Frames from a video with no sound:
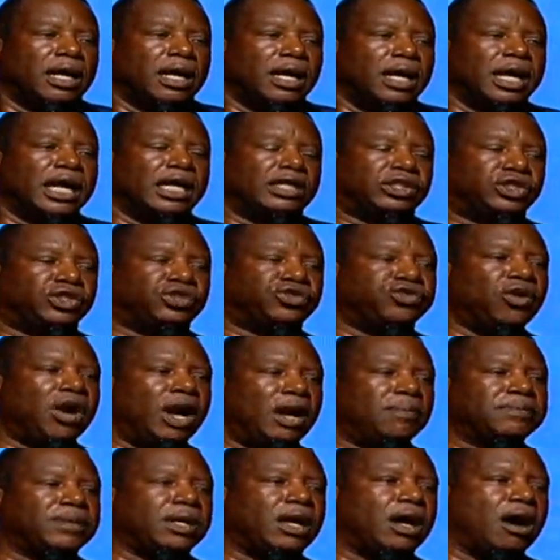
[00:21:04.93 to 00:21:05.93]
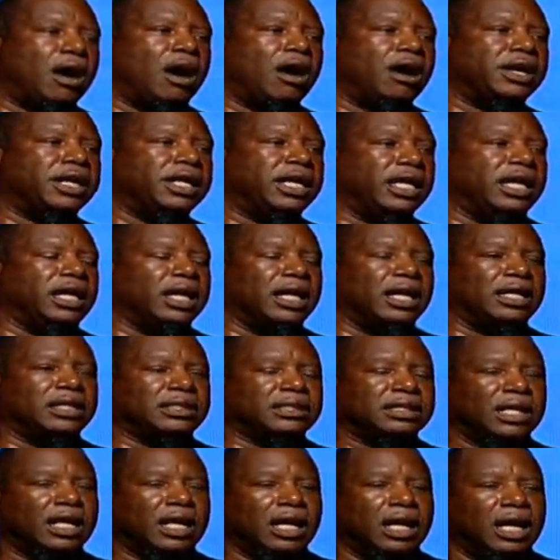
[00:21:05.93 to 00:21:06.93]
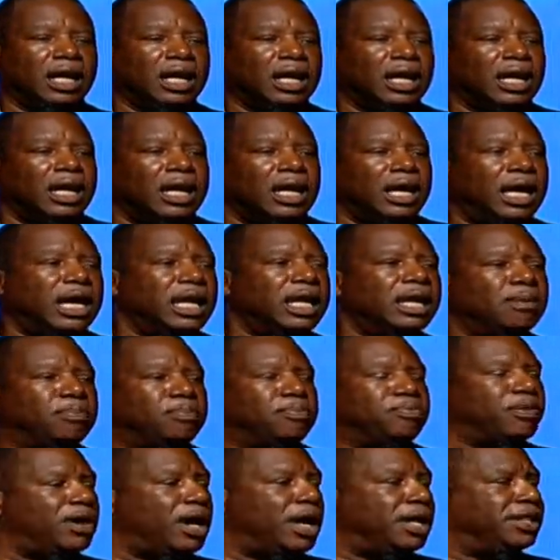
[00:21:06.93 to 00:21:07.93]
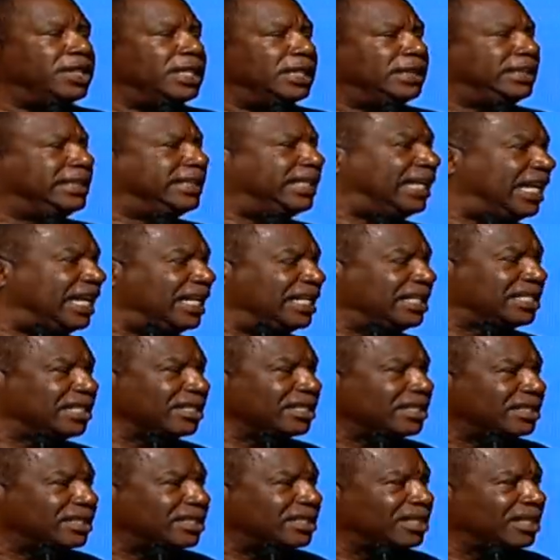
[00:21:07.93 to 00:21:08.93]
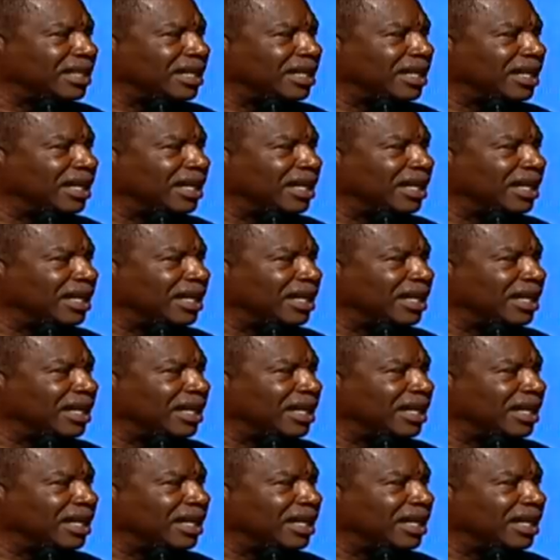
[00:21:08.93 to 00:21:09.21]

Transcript: His trump card is he the brother Jesus.